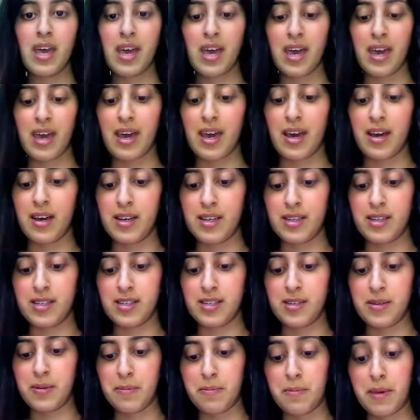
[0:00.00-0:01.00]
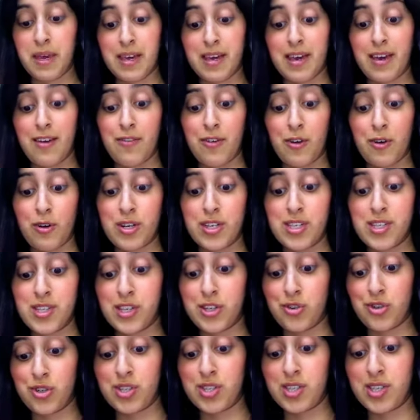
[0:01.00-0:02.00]
and make a very
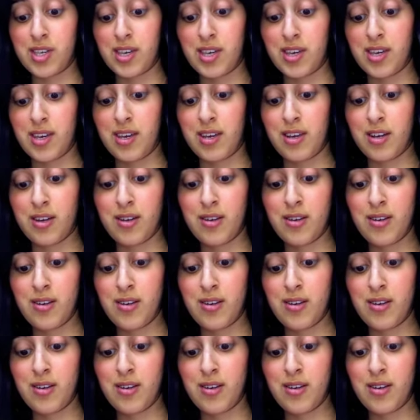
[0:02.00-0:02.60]
citrusy,